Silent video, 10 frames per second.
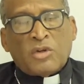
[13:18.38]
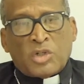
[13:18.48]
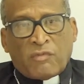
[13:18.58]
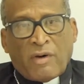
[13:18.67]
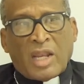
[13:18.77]

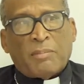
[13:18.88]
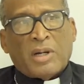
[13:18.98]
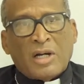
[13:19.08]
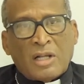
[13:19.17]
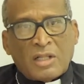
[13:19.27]
develop a
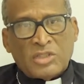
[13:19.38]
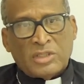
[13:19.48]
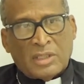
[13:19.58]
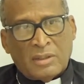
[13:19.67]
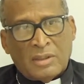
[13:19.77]

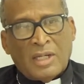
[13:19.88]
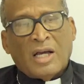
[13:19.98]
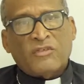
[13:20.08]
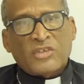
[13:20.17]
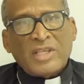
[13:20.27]
culture
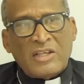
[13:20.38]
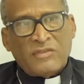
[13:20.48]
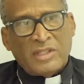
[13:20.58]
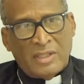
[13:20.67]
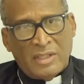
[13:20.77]
of
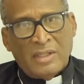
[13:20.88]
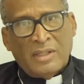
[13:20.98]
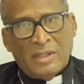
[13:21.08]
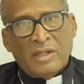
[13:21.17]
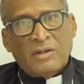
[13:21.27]
safety
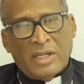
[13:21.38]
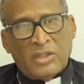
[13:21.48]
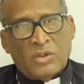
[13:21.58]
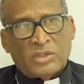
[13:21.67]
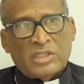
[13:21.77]
in
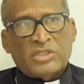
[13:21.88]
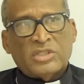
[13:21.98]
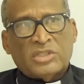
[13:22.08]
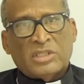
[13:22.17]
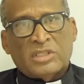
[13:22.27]
those
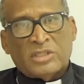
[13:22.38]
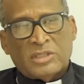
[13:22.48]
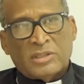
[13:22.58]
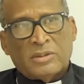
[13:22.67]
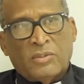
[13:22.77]

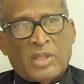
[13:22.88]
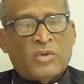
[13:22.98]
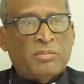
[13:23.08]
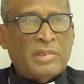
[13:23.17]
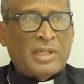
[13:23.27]
instances, whether
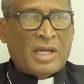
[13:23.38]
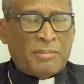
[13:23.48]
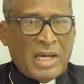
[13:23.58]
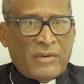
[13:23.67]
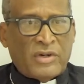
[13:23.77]
it be in our
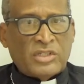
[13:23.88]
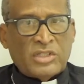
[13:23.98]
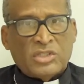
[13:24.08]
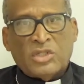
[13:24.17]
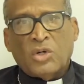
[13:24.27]

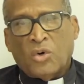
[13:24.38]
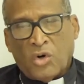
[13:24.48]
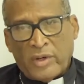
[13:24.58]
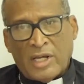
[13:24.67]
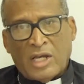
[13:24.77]
parishes
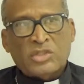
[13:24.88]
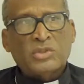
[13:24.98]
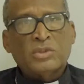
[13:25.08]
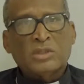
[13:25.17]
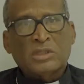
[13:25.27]
or in our
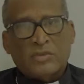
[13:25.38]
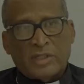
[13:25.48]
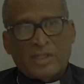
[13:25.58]
schools, for